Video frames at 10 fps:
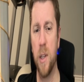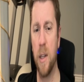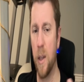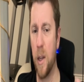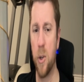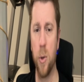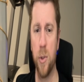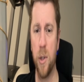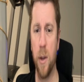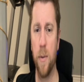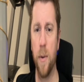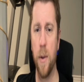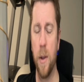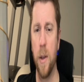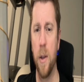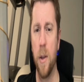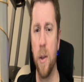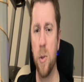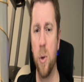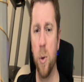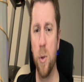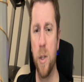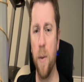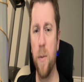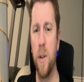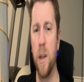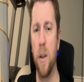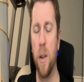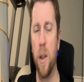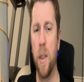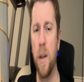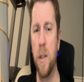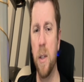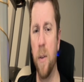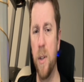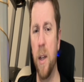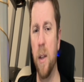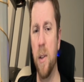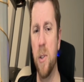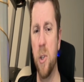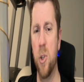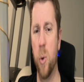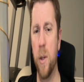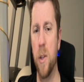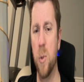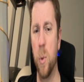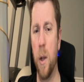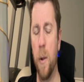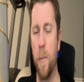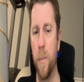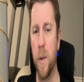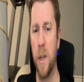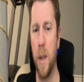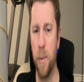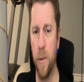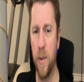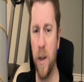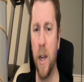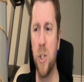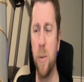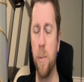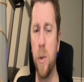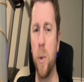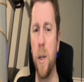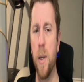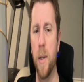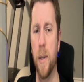like electrical stuff. So dovetail. I think dovetail is a joint as well. A type of connection between